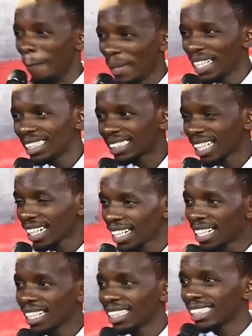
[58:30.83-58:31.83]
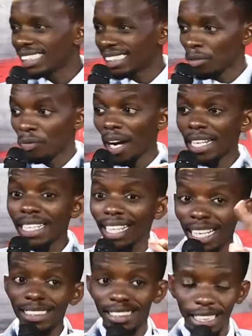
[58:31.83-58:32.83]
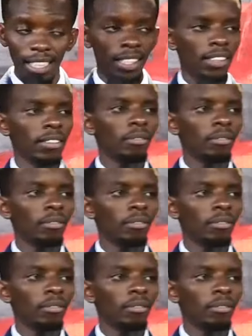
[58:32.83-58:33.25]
ministering divine counsel